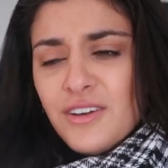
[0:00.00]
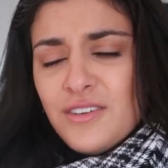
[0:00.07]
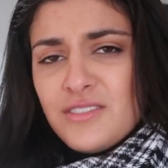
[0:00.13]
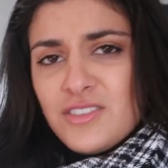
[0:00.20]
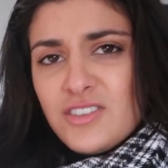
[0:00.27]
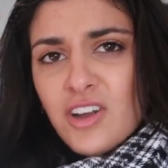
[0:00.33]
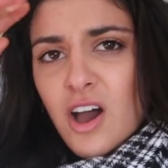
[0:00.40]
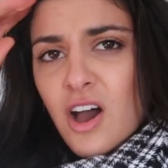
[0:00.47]
No
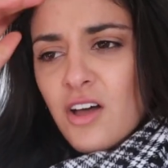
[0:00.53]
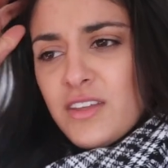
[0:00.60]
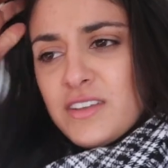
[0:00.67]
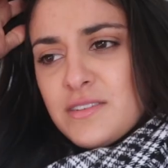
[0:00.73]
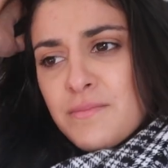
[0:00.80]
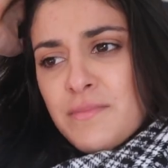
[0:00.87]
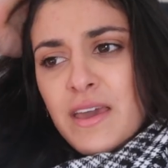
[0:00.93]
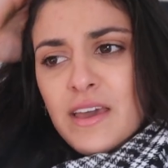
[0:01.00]
it's not
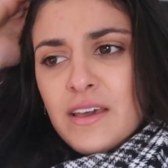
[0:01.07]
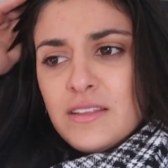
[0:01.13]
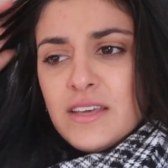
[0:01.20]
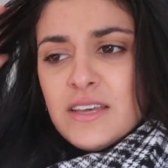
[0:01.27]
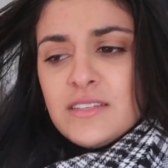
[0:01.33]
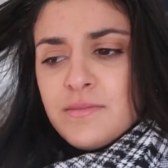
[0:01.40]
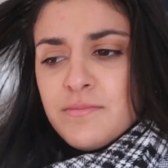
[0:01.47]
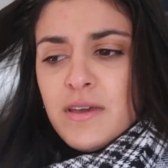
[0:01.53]
that's it a myth
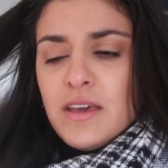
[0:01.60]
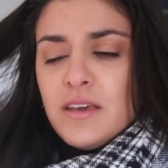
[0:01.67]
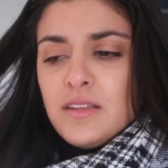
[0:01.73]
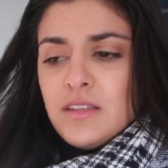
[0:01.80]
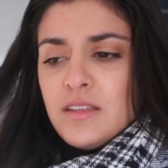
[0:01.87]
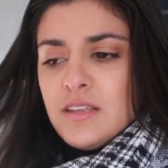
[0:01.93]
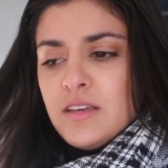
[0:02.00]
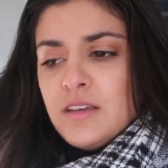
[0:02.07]
it's a myth.
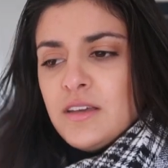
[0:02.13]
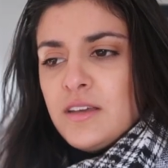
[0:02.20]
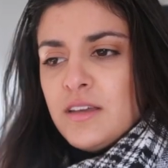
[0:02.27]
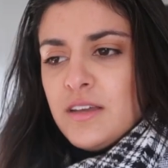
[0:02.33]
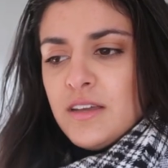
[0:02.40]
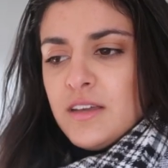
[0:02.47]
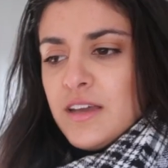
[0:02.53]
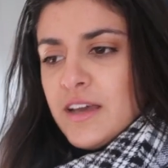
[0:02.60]
No it's
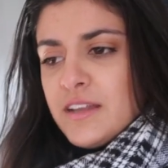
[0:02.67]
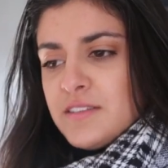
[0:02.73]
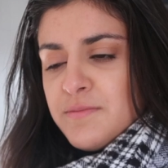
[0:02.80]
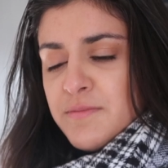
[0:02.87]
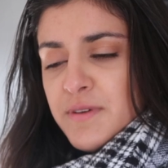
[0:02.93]
good for you. It's a